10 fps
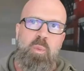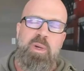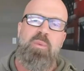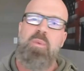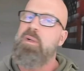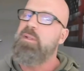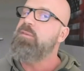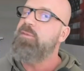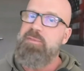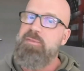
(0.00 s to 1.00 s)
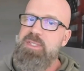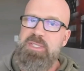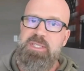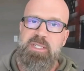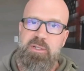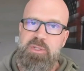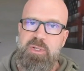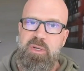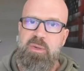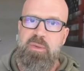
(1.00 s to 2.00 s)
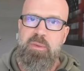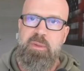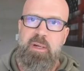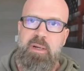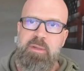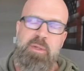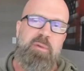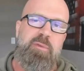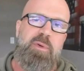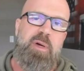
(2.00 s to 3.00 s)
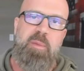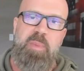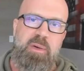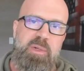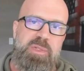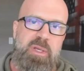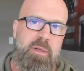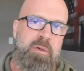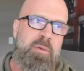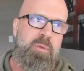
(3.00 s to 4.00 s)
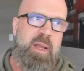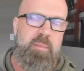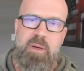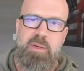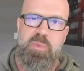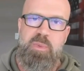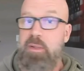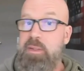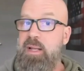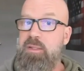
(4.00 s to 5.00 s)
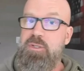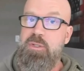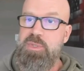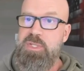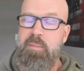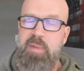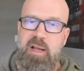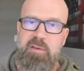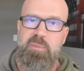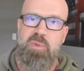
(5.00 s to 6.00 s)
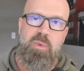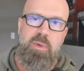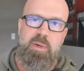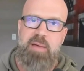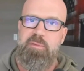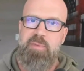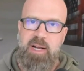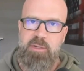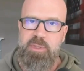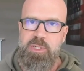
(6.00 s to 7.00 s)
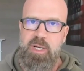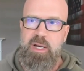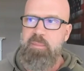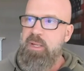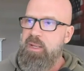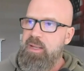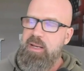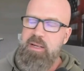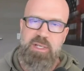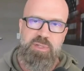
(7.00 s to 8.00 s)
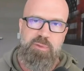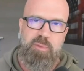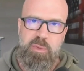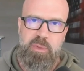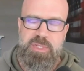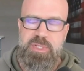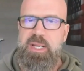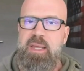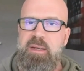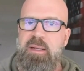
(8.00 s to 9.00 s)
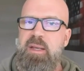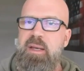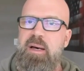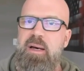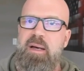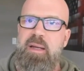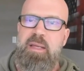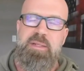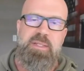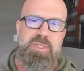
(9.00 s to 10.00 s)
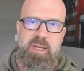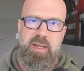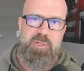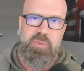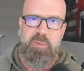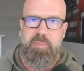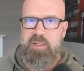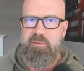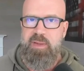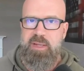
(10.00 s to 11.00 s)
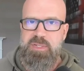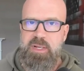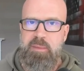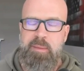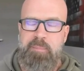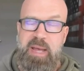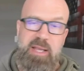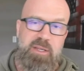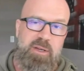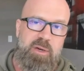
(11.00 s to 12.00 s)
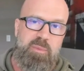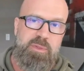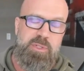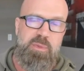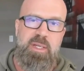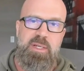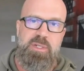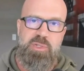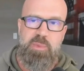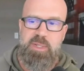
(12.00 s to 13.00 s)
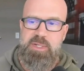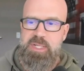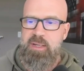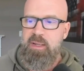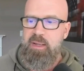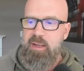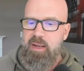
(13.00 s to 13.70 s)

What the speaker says: What worked 50, 60 years ago, for our parents and grandparents, where all they had to do was come back from the war and have a factory job and a nice four-door sedan, and a decent house with a picket fence and a backyard with two kids and a swing set.